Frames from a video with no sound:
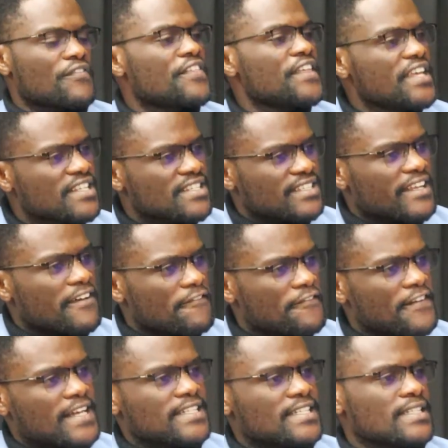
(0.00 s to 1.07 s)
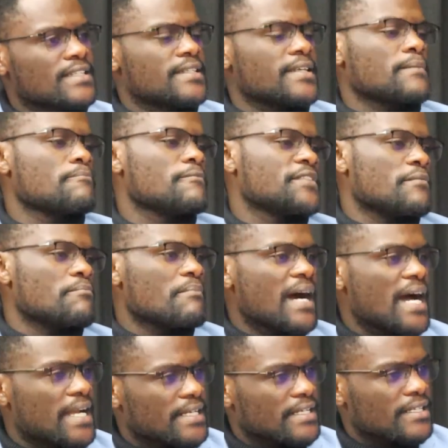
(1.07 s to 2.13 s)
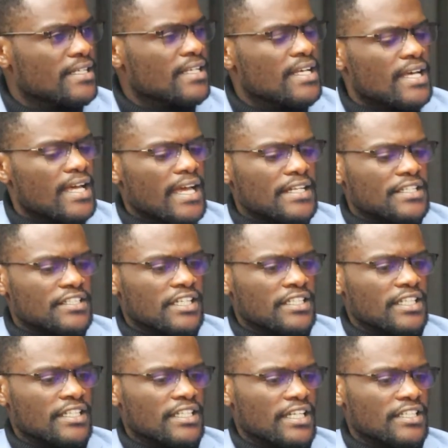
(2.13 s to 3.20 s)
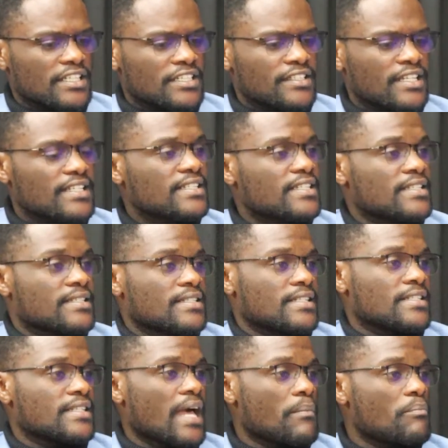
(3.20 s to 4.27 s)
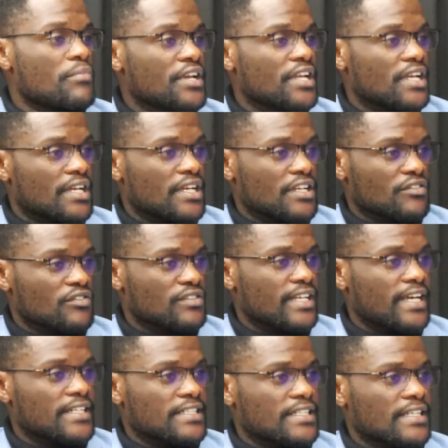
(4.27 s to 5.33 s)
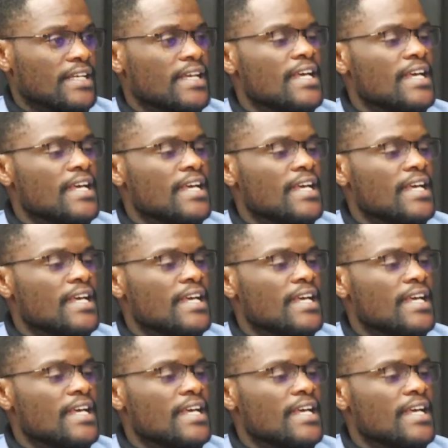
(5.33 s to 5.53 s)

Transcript: things that are affecting the man and just his upbringing in the society.